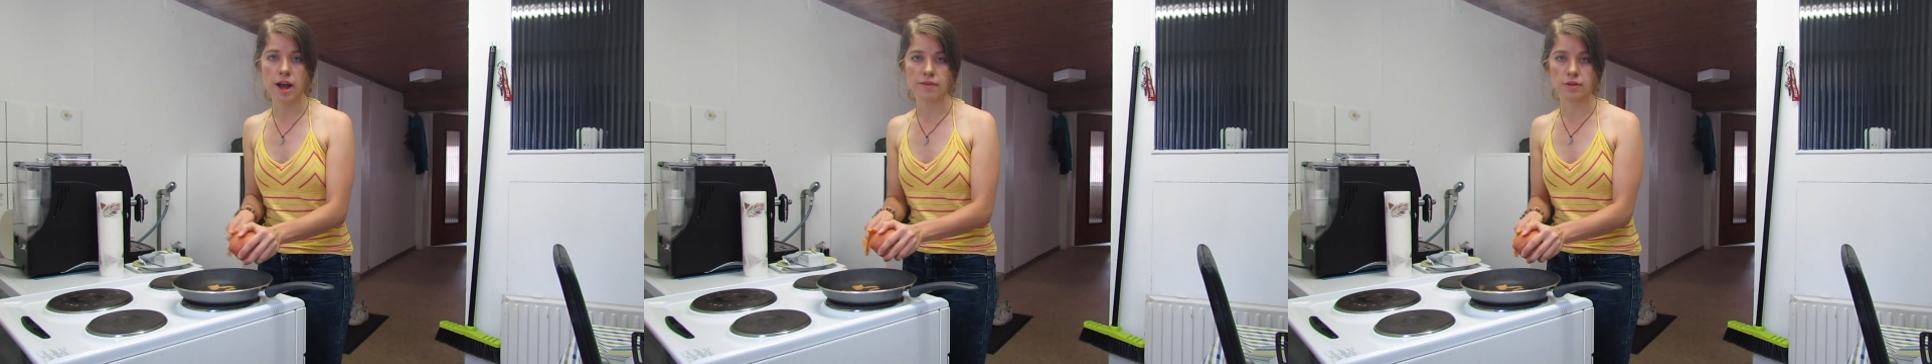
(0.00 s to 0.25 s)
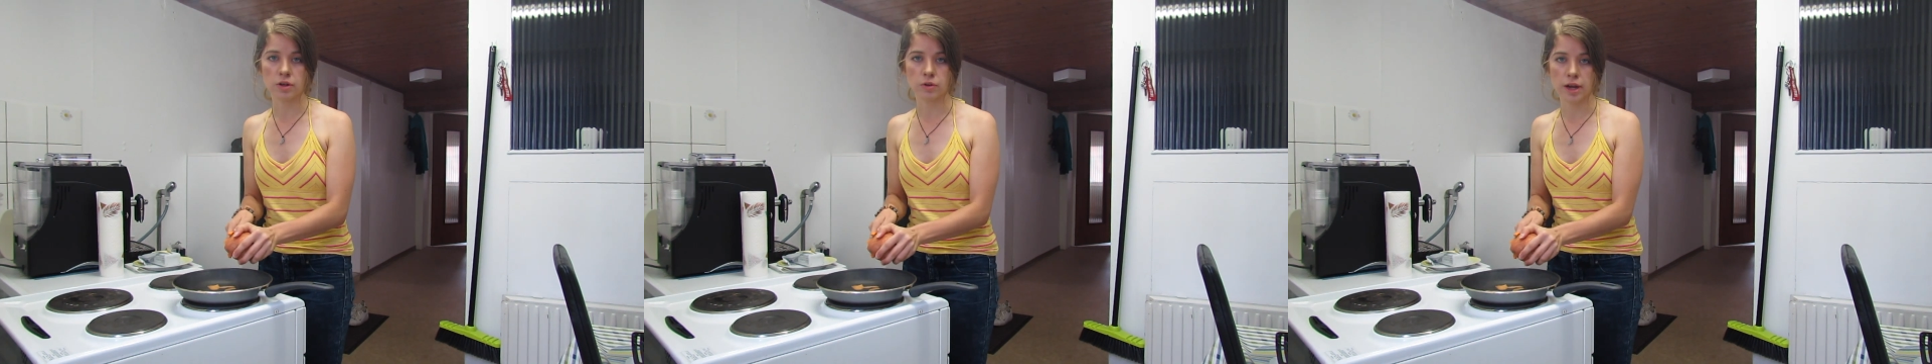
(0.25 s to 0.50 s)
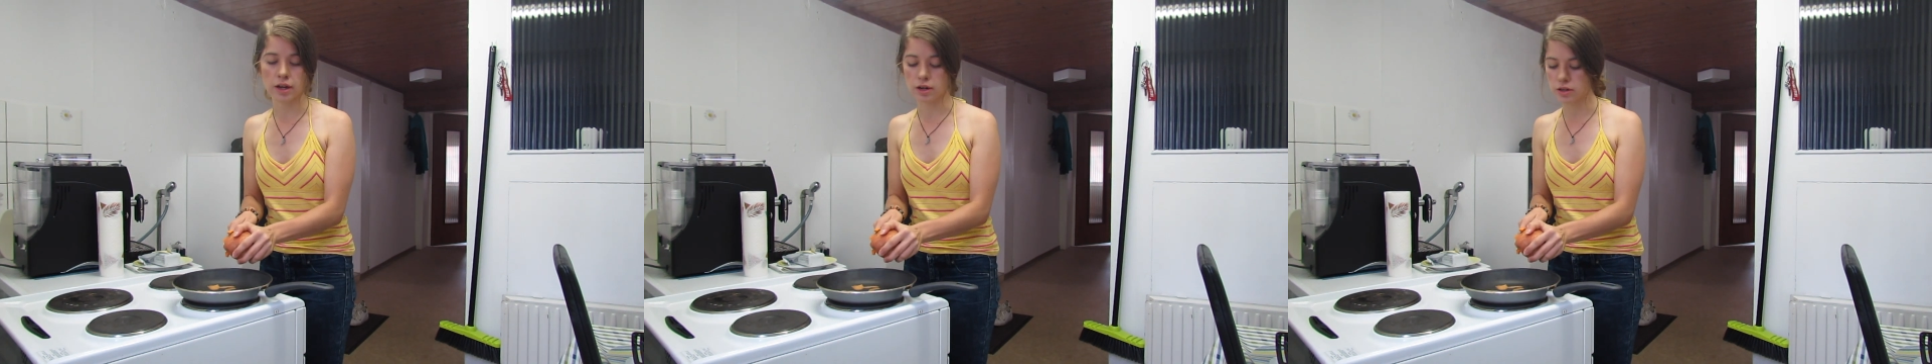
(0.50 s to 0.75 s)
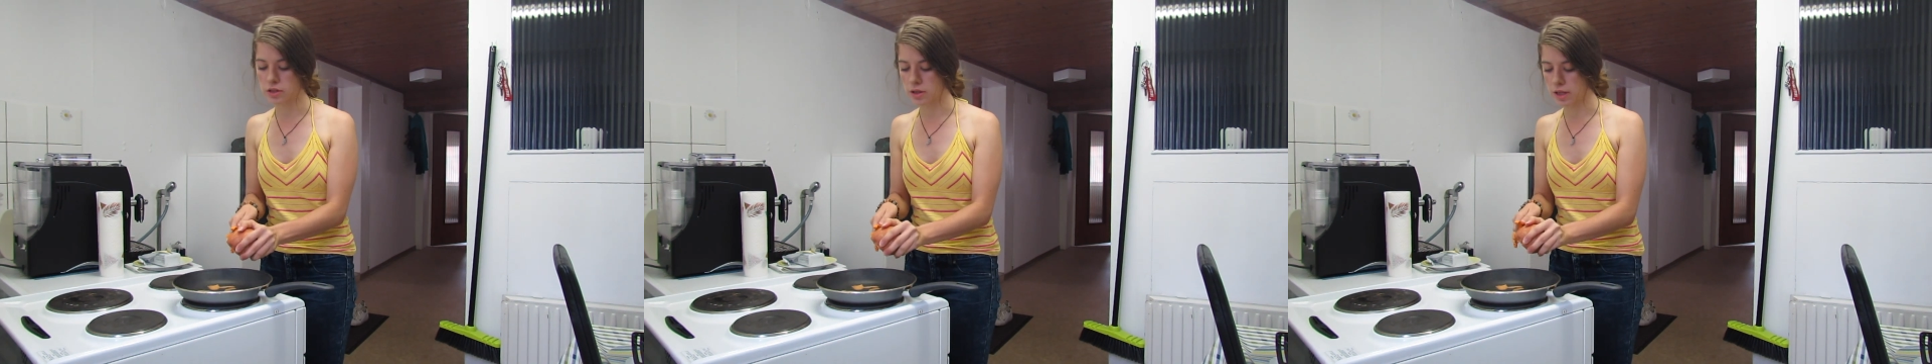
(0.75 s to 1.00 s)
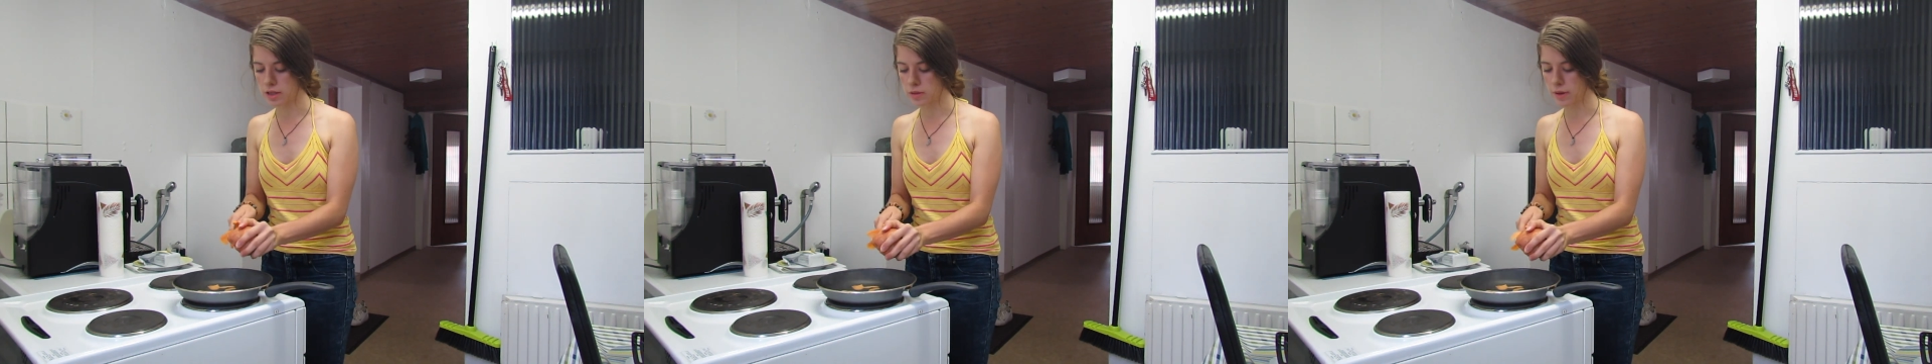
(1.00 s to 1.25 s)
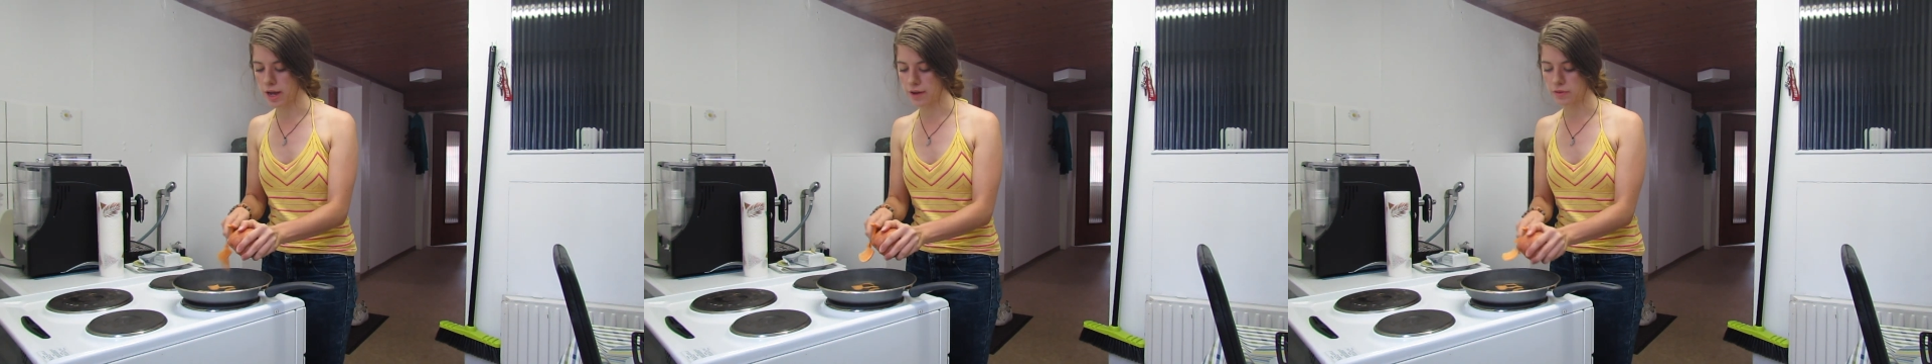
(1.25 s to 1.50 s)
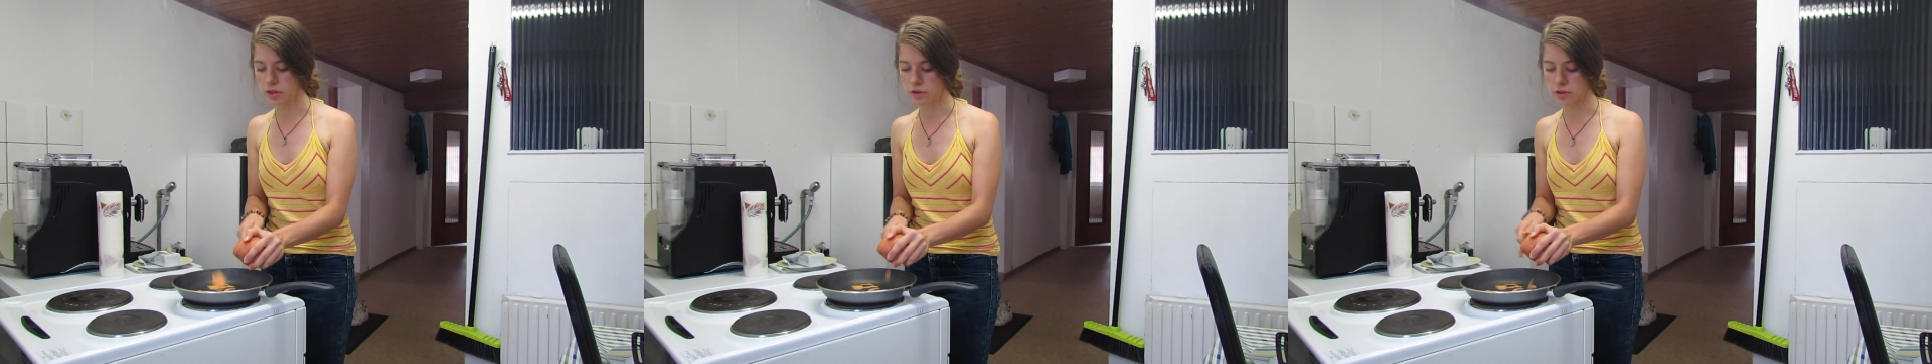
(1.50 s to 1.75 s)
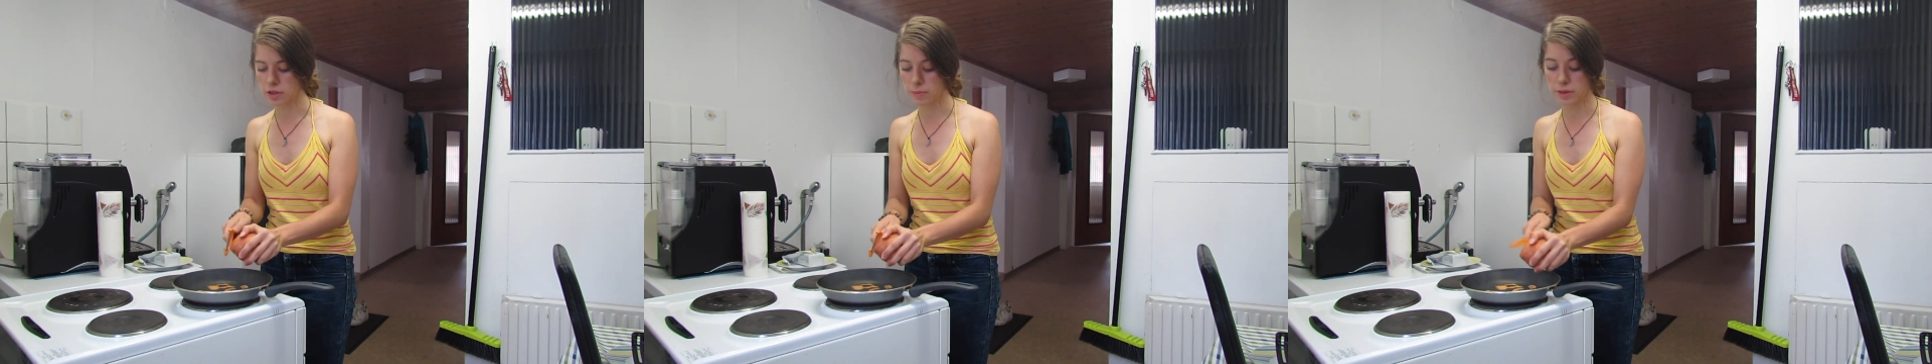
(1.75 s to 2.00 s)
have a grater, so that's why I have to
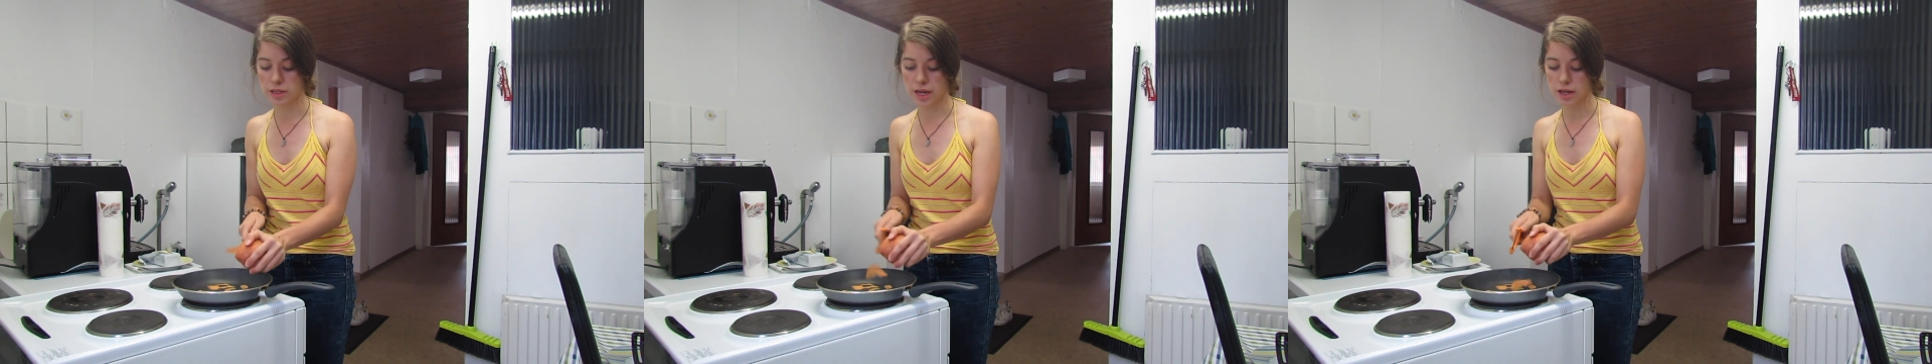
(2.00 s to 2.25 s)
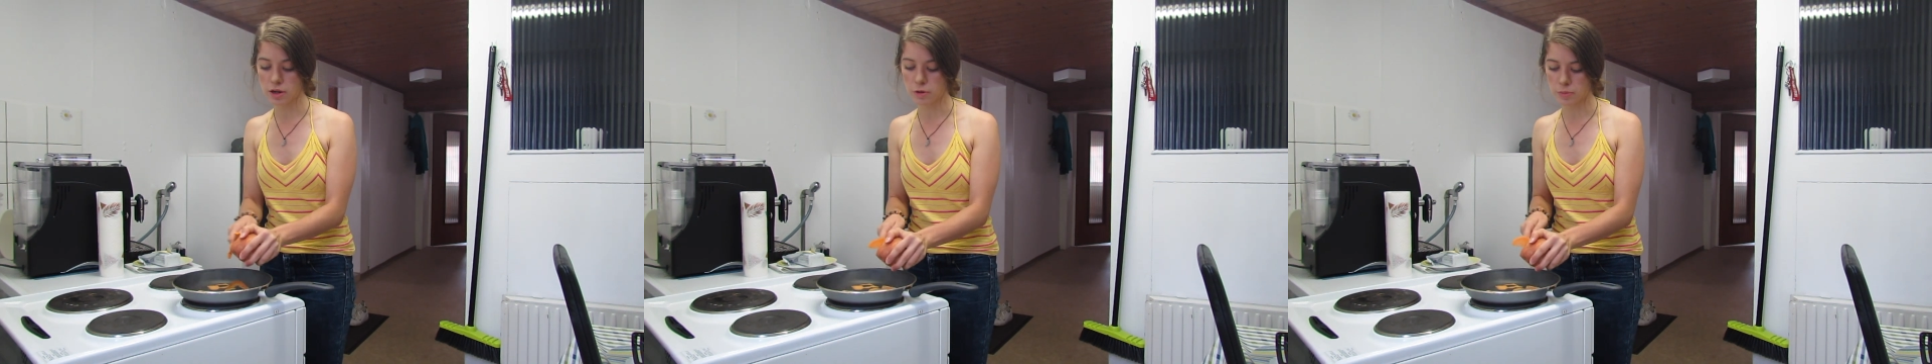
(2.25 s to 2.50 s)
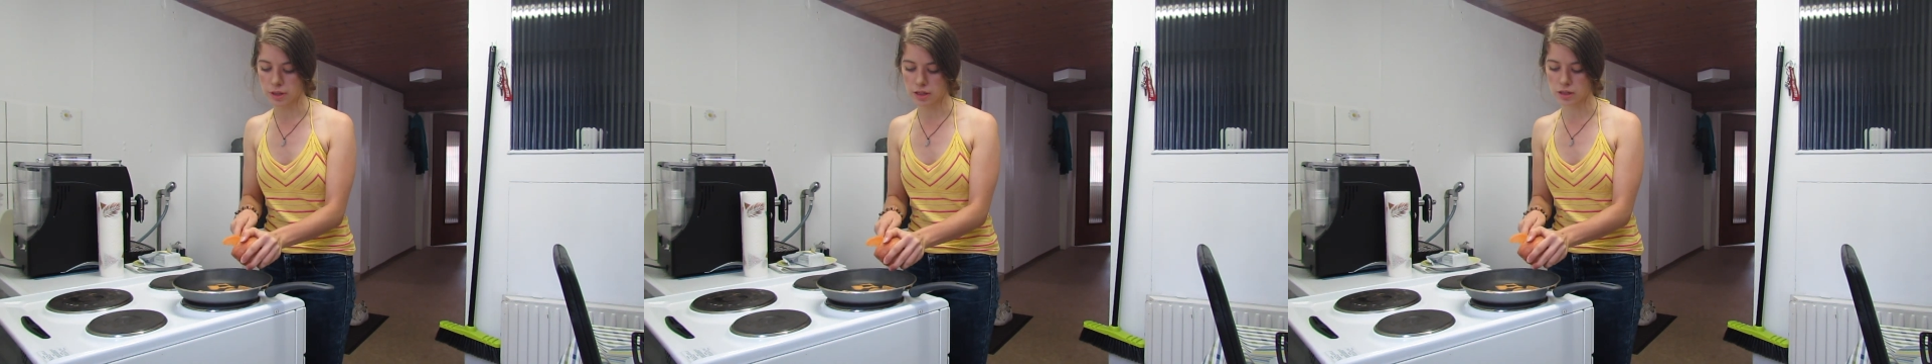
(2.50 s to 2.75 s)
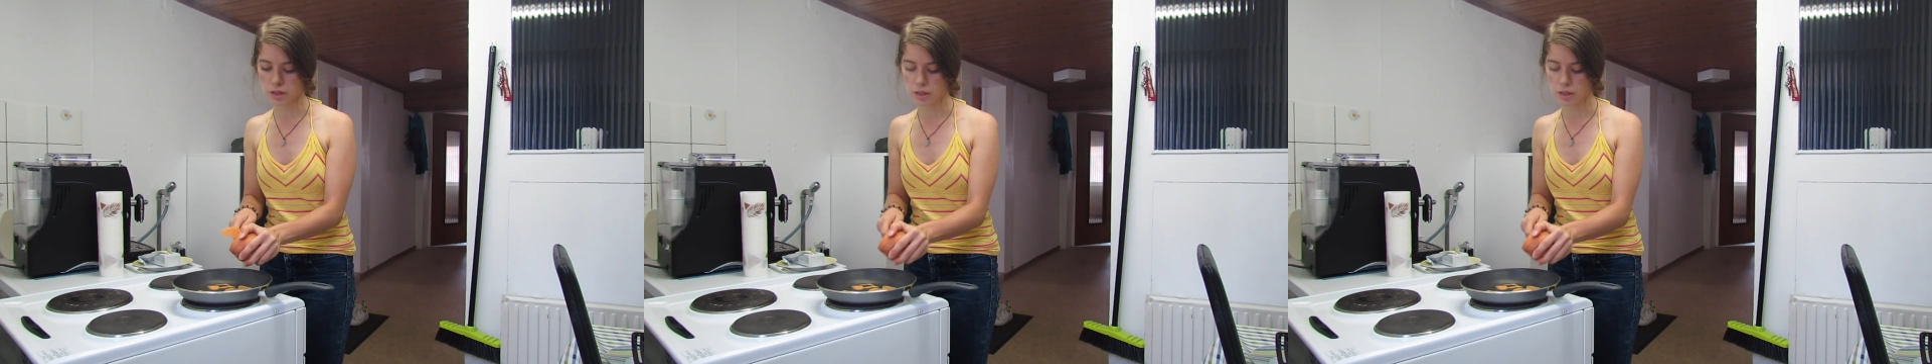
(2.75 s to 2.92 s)
use a potato peeler.